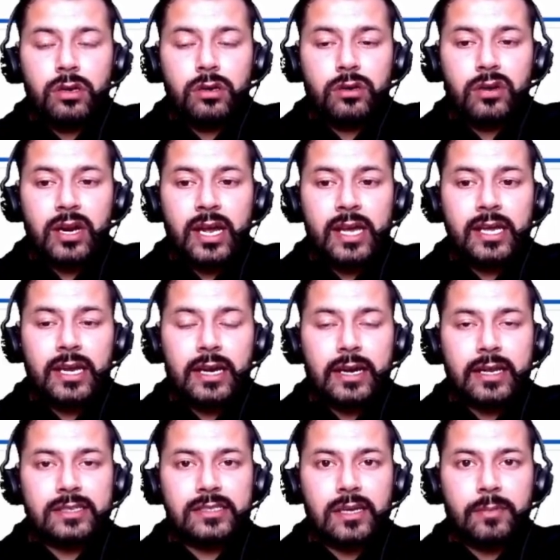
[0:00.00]
try and
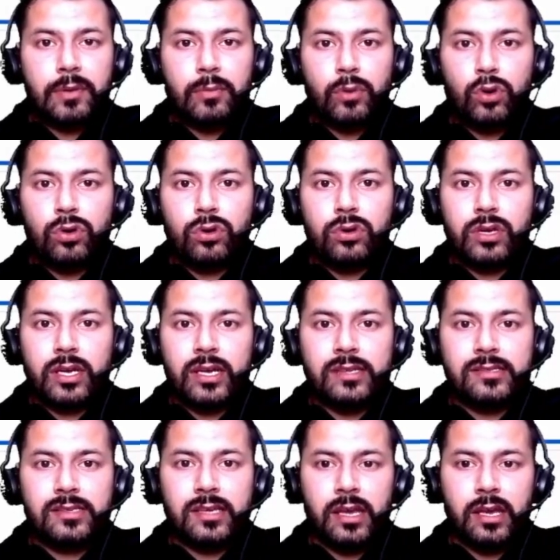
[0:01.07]
accept block
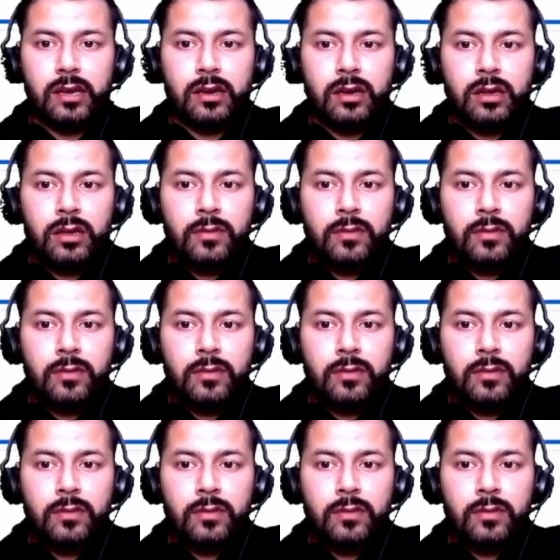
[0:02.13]
is here,